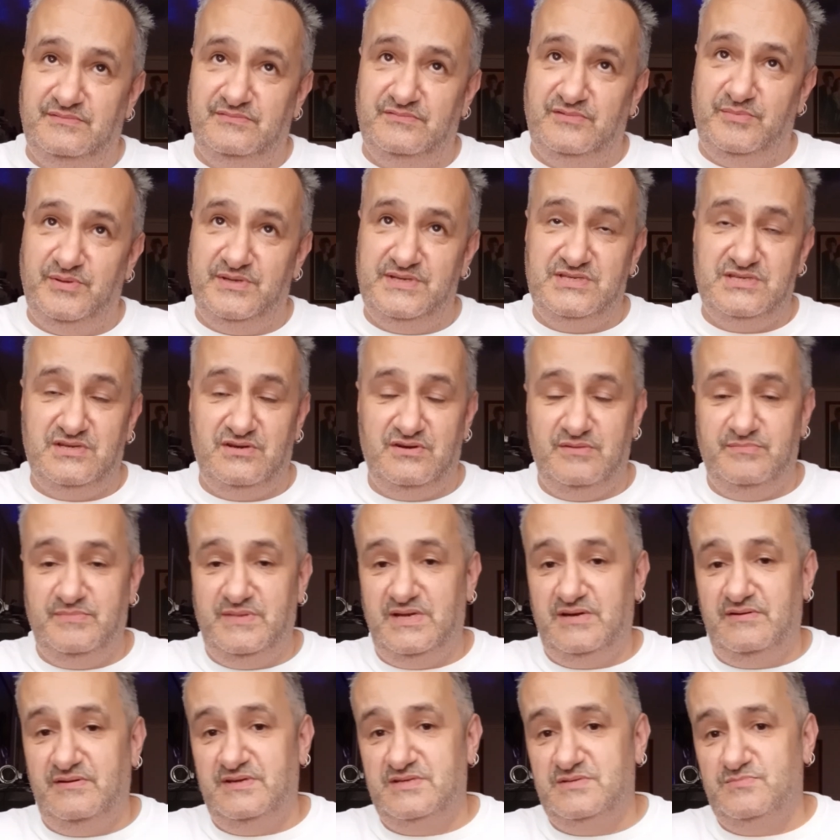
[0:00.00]
ROBEISY
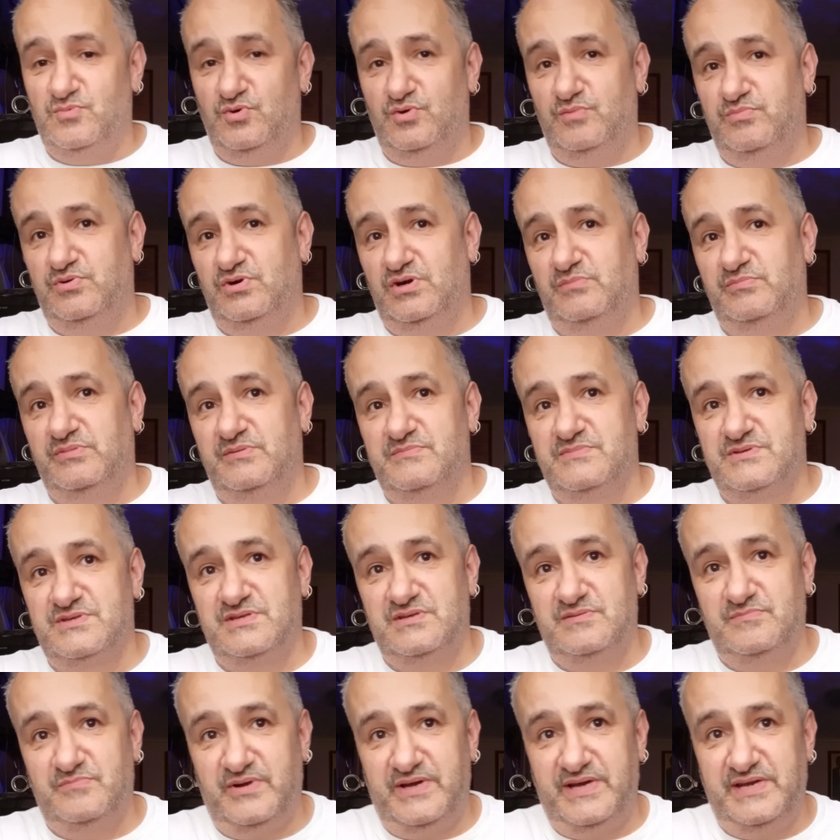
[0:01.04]
Ramirez more problems
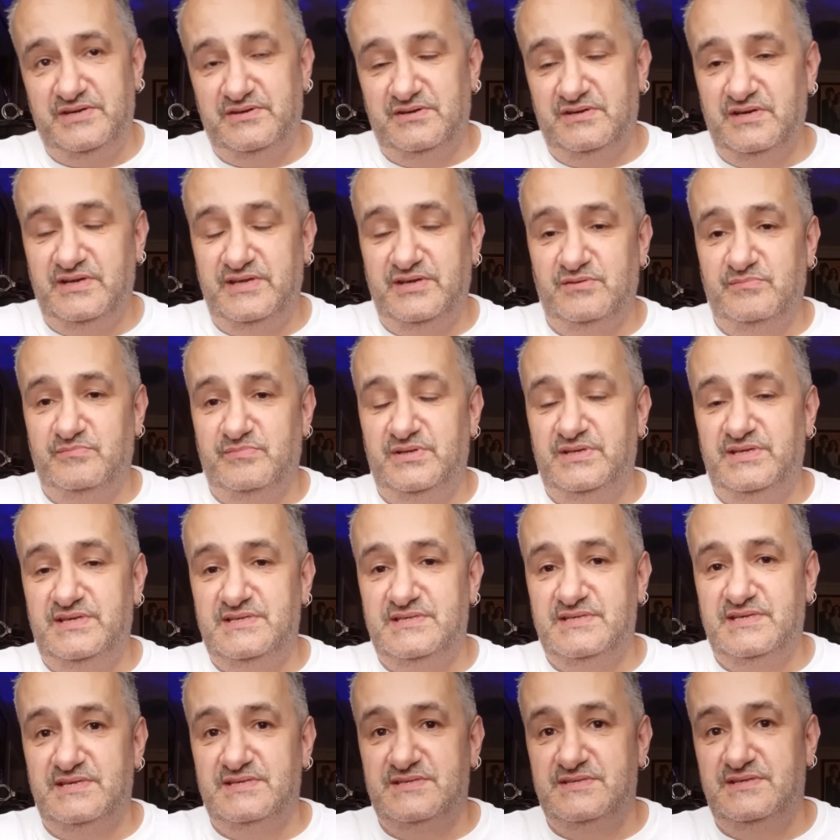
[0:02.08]
than Brandon Leon
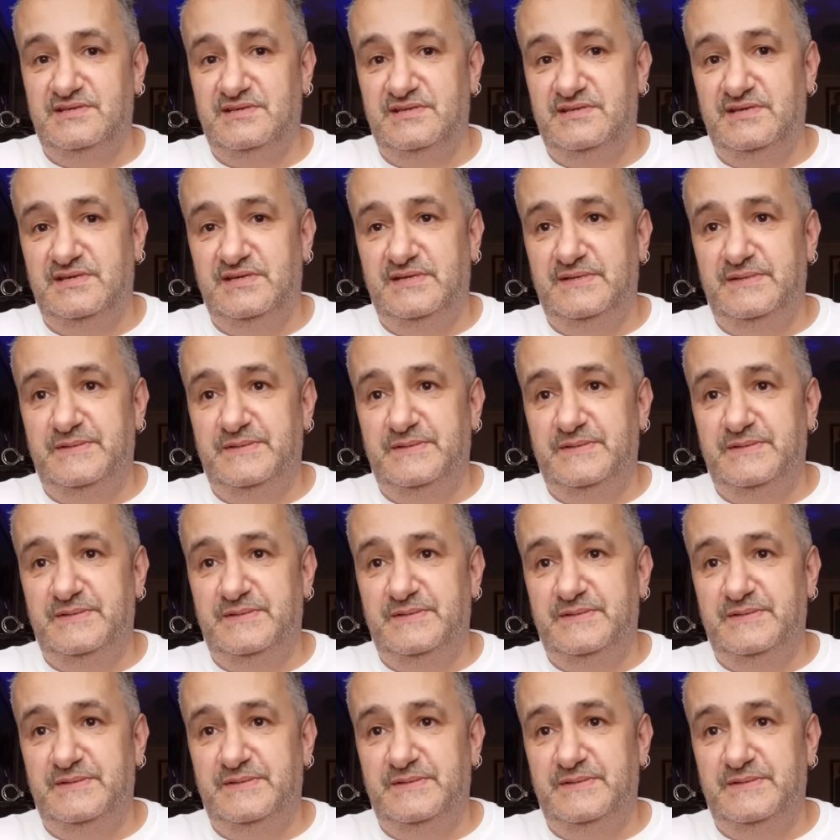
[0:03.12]
Benitez did.